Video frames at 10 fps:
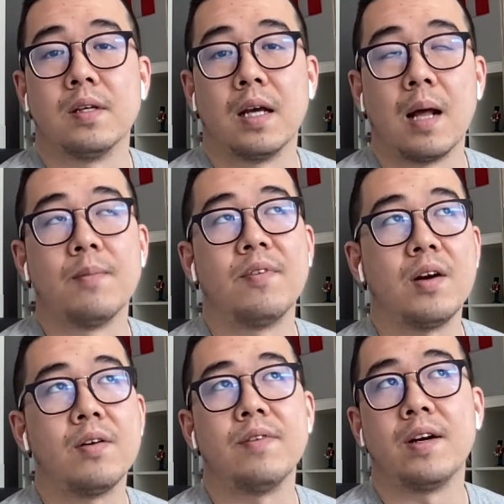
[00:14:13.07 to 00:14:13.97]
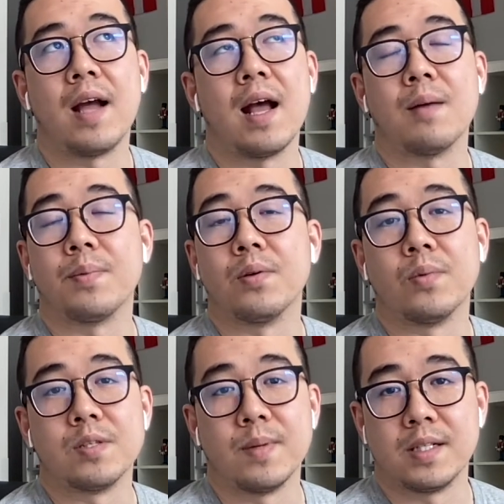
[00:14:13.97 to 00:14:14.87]
And I'm very happy
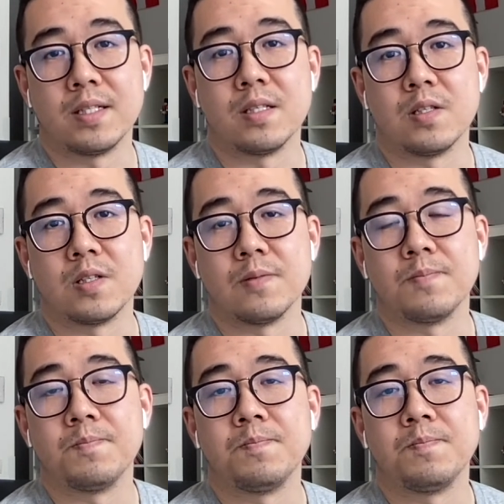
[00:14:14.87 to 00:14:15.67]
with my decision.